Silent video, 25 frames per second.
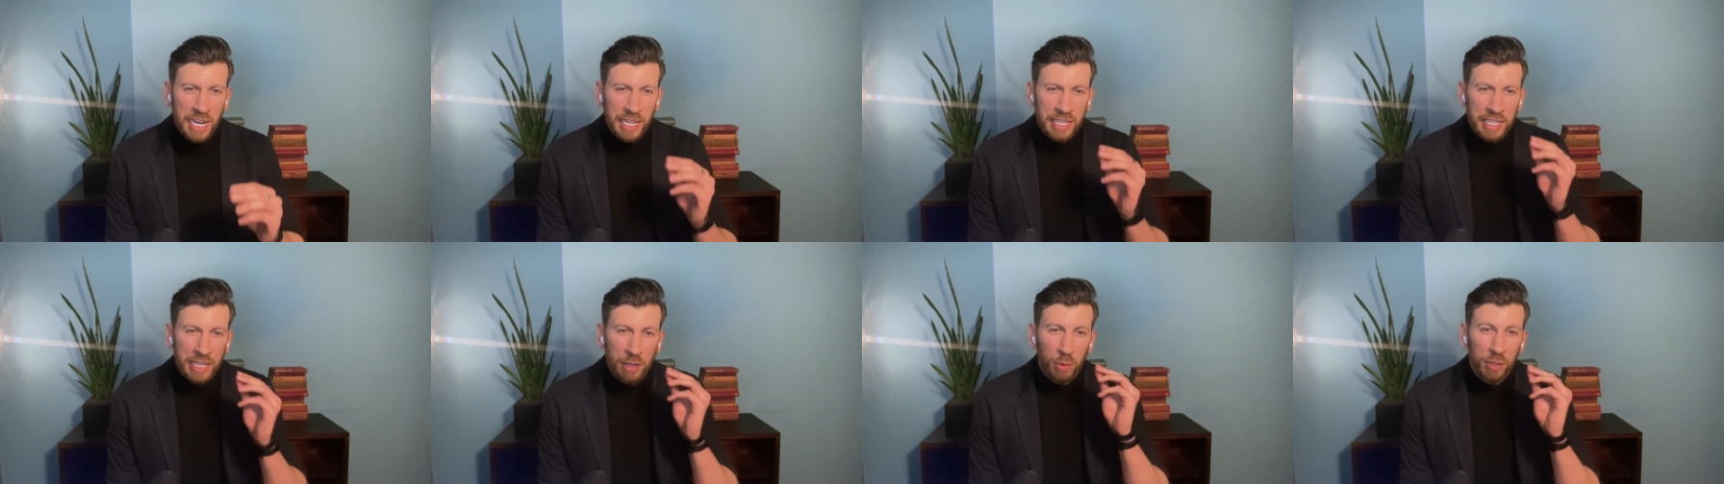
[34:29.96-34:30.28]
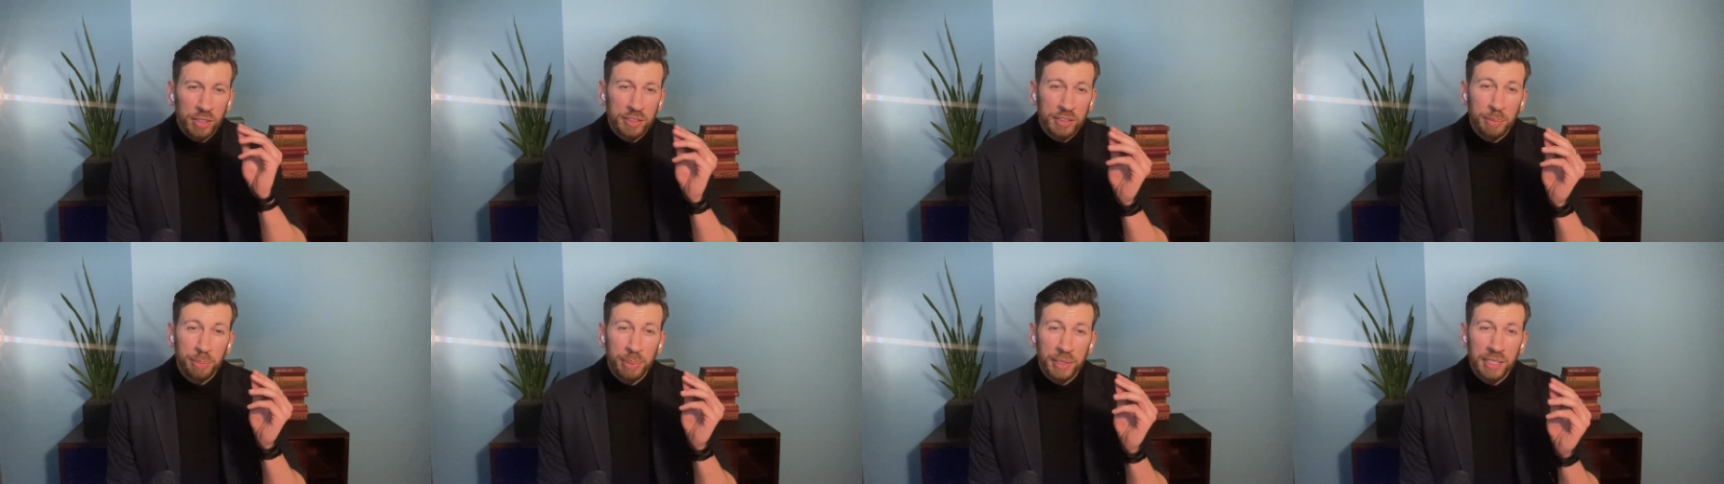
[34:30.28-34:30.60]
And there
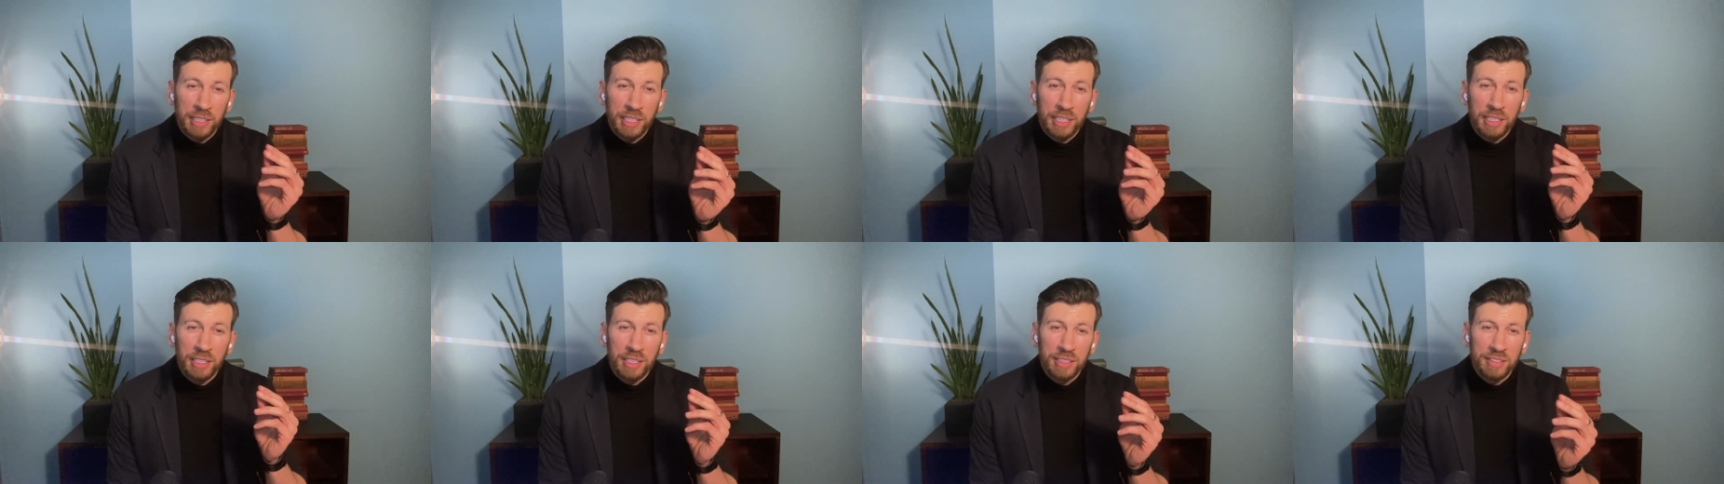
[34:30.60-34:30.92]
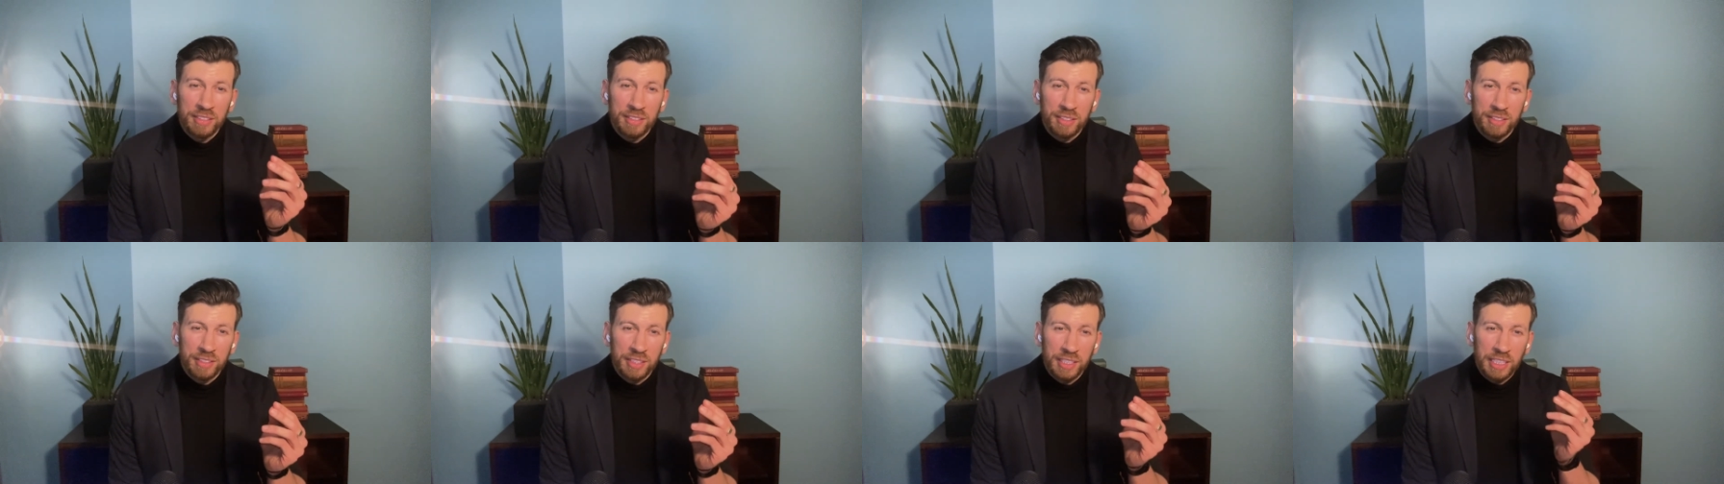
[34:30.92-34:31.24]
was a particular
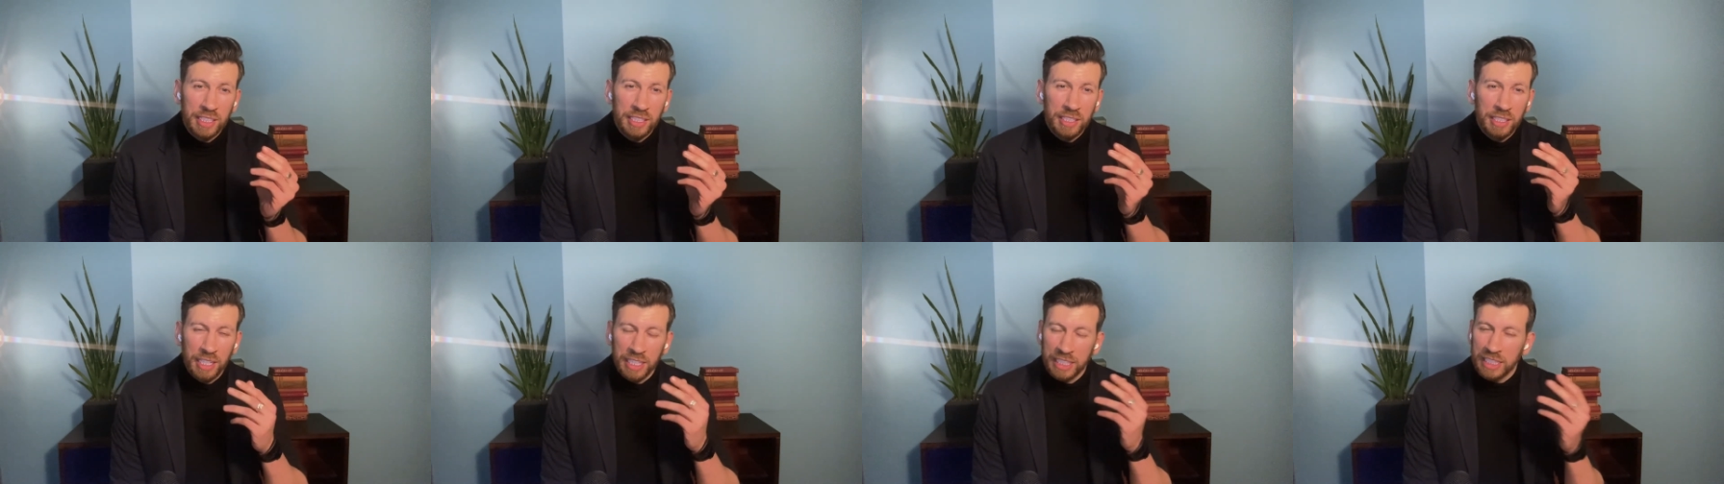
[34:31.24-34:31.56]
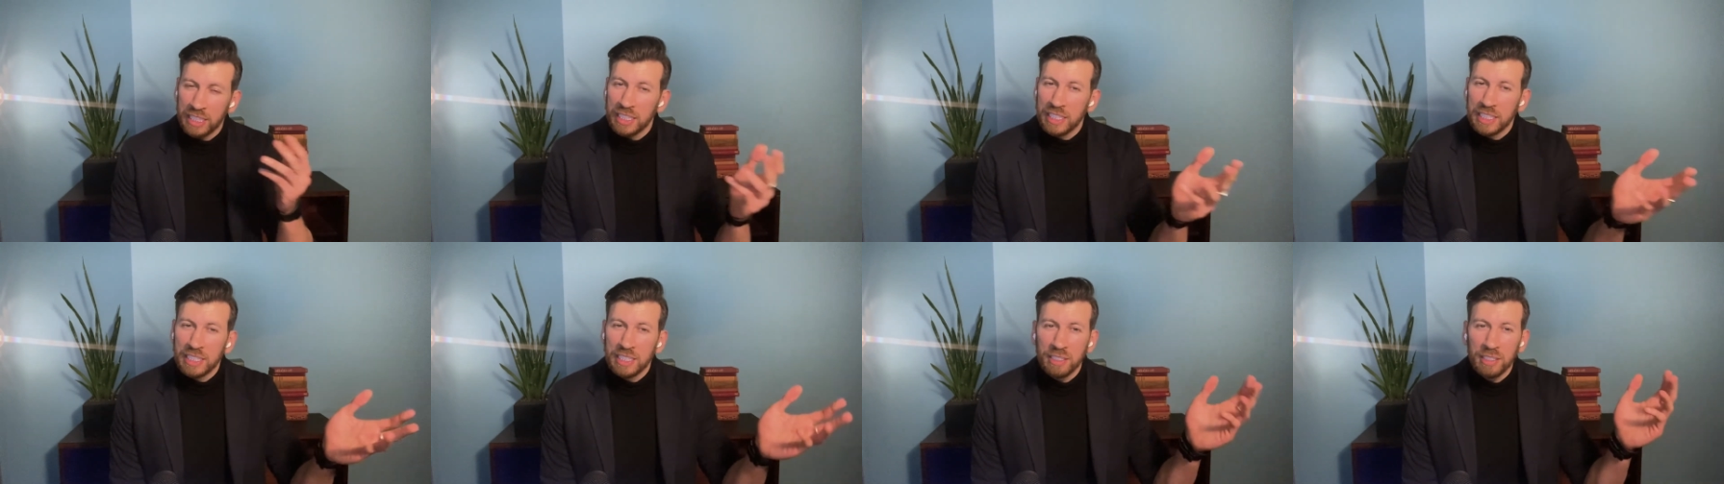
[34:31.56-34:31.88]
scene, like
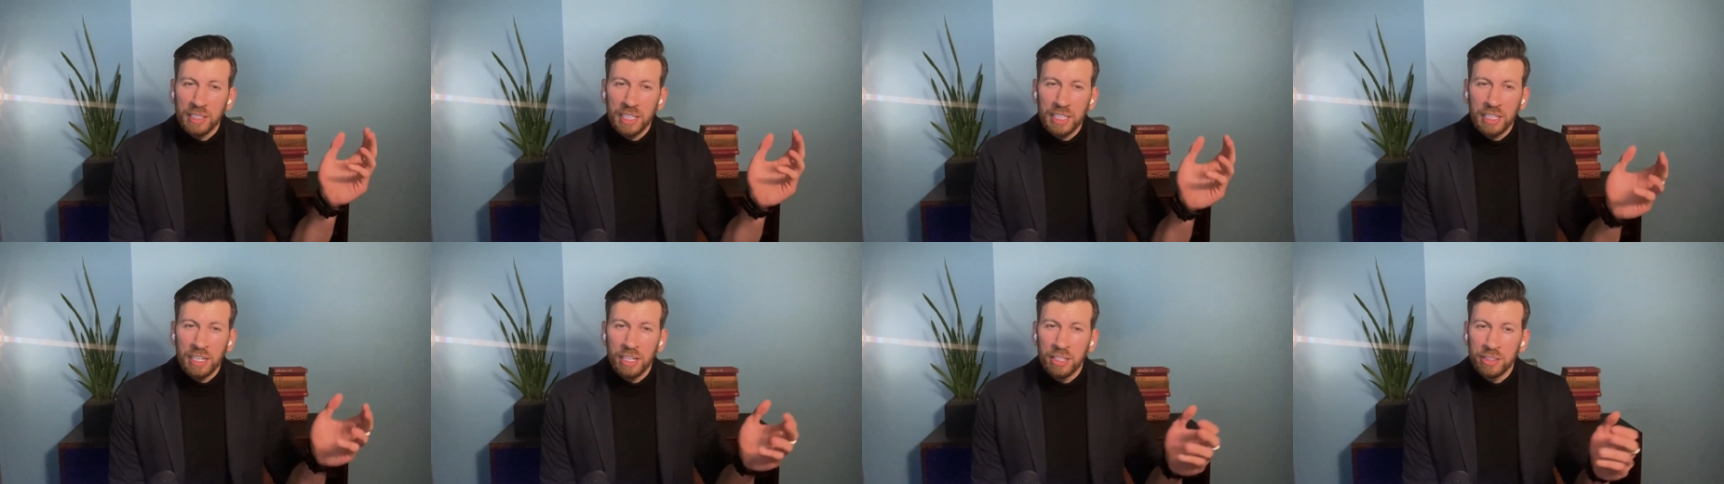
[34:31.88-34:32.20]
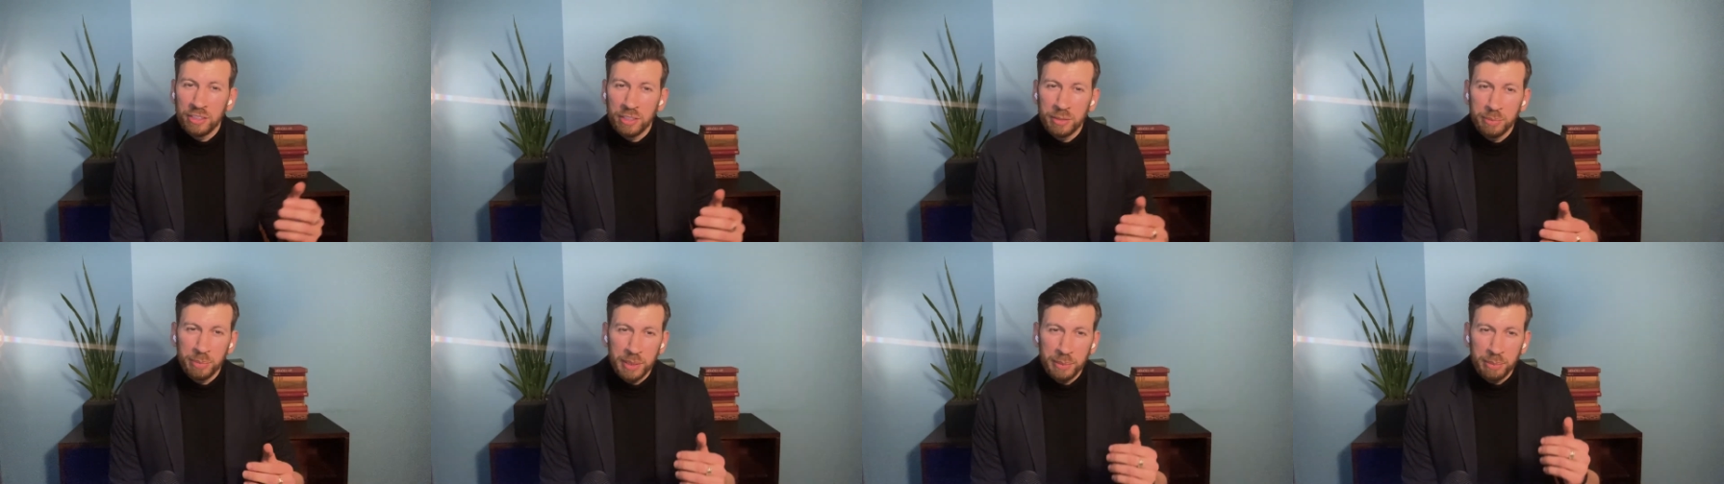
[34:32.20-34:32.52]
he killed like
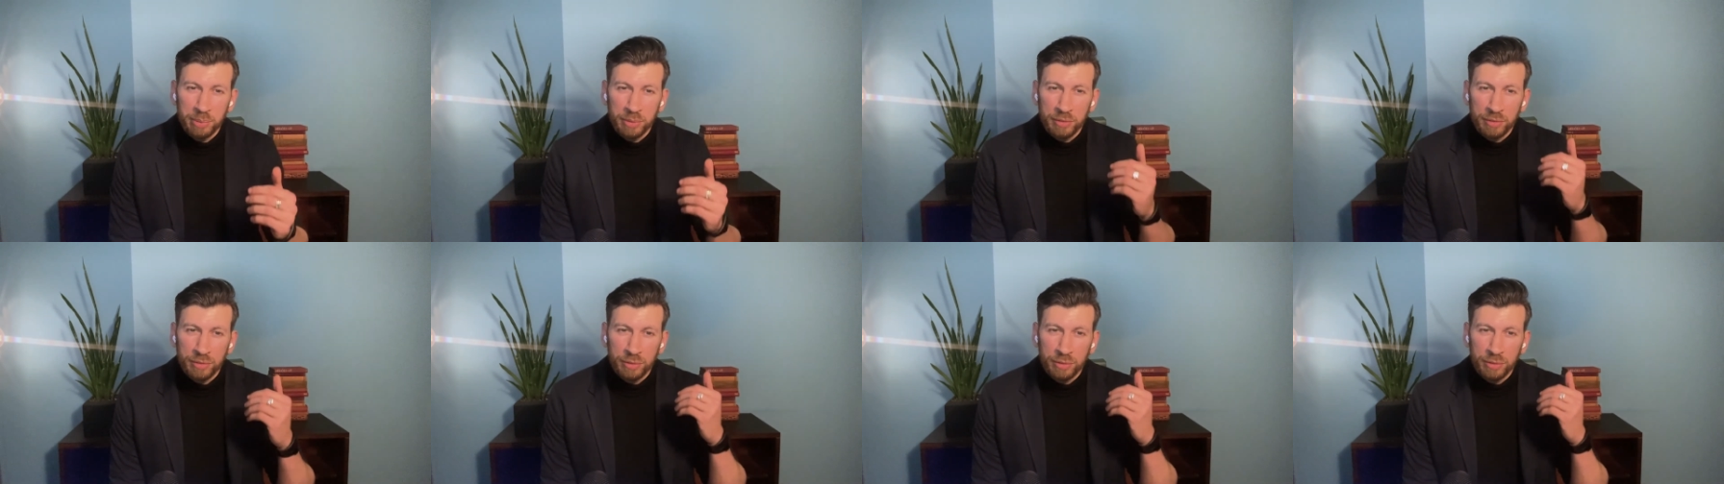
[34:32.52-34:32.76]
100 people